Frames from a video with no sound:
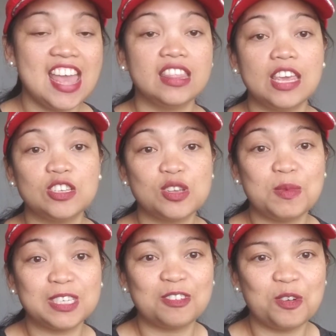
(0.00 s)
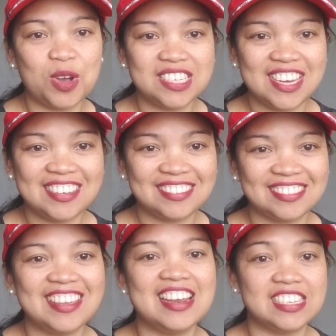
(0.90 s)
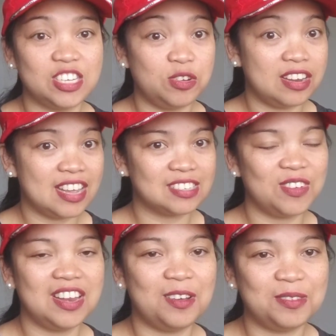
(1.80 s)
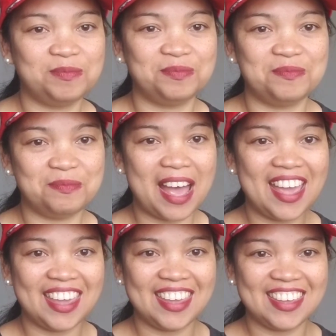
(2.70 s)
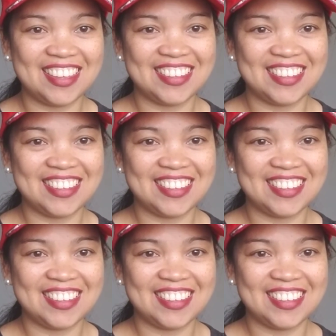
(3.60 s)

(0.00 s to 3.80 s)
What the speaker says: Thank you so much for watching. And I'll see you in the next video. Bye!